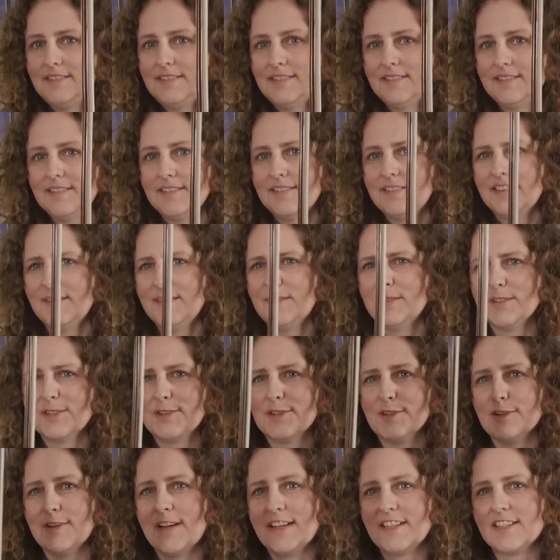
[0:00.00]
not sure
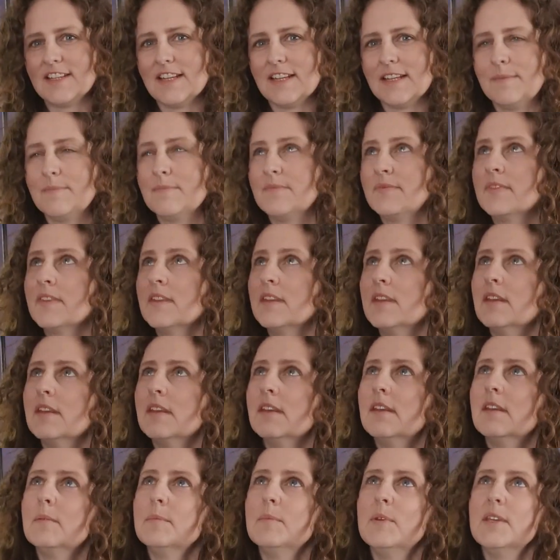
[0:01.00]
actually.
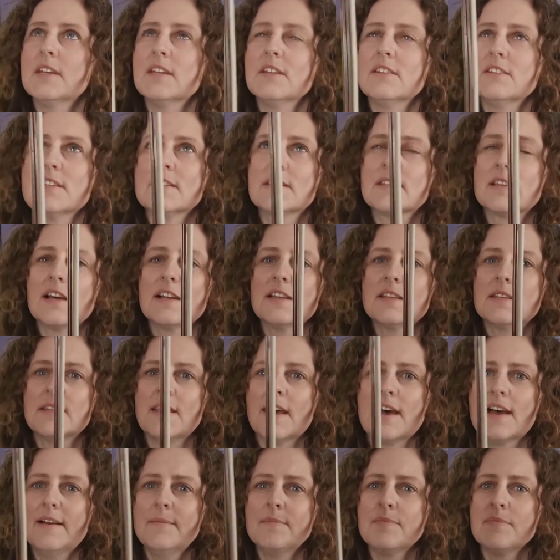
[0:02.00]
You can discuss
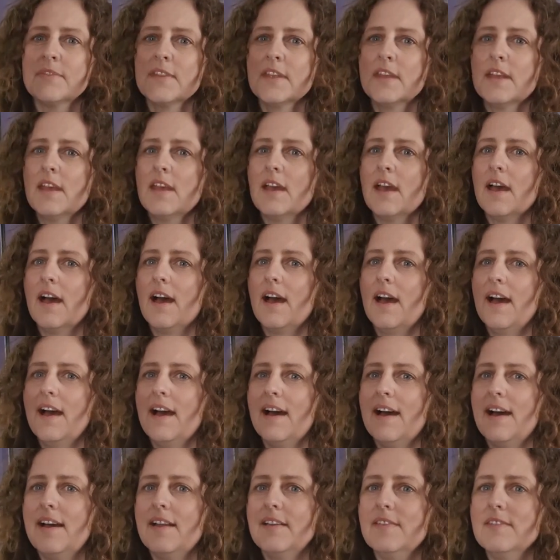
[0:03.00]
that.
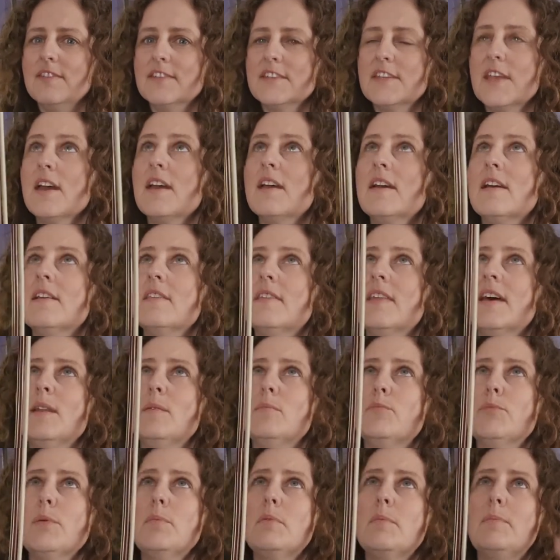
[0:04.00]
And then
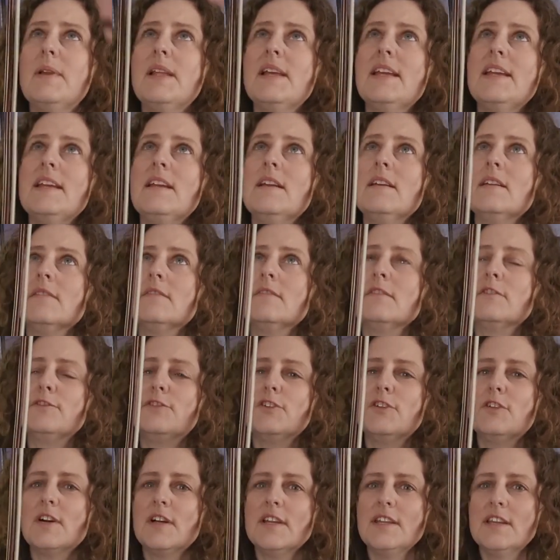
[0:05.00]
probably for
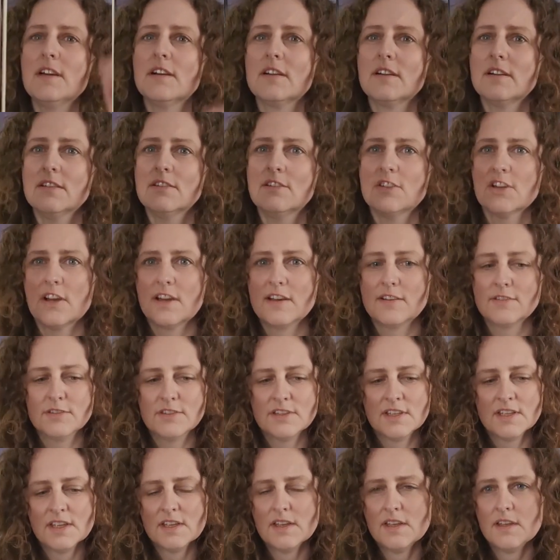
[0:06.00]
a young child,
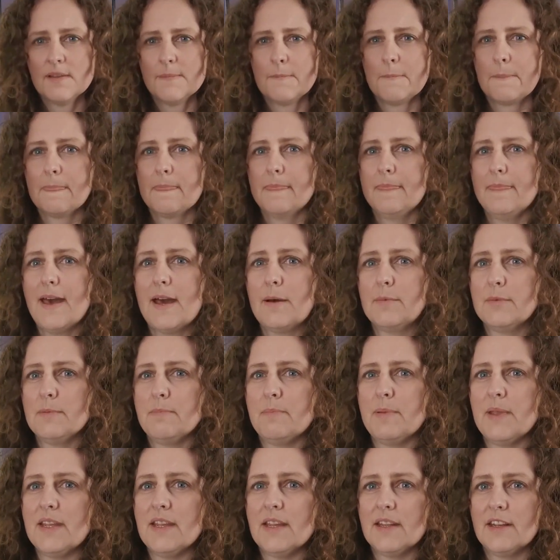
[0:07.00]
that would
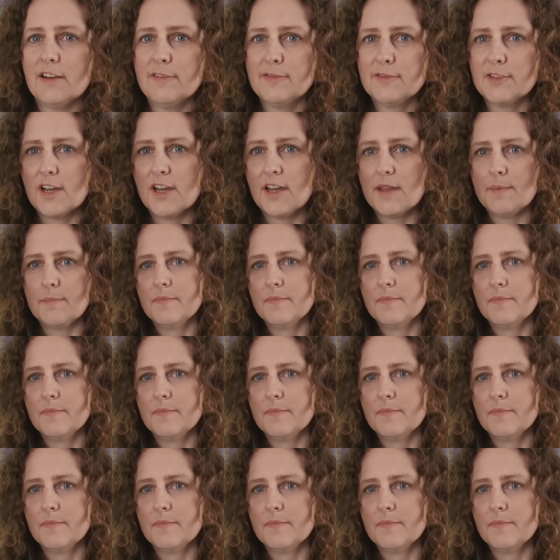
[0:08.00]
be enough time.